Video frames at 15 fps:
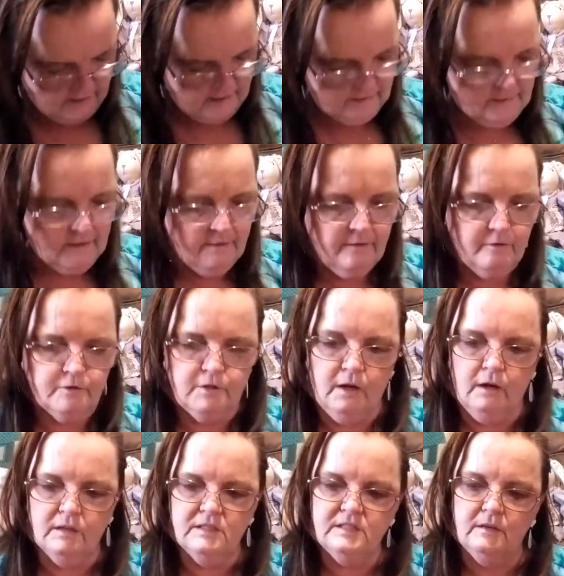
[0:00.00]
And then there's
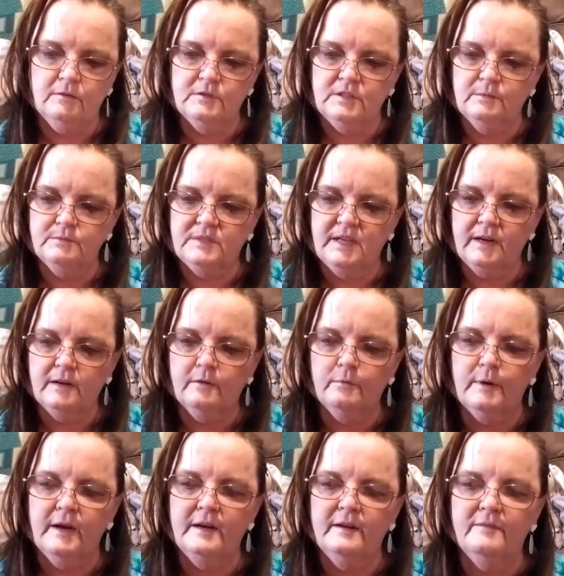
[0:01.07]
also some
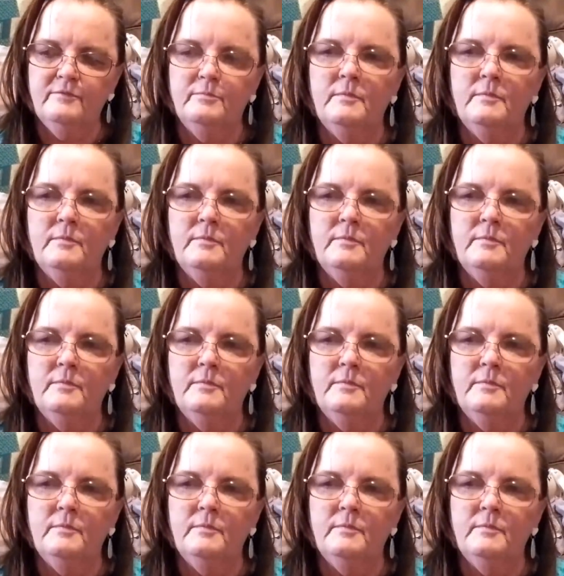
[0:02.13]
decorative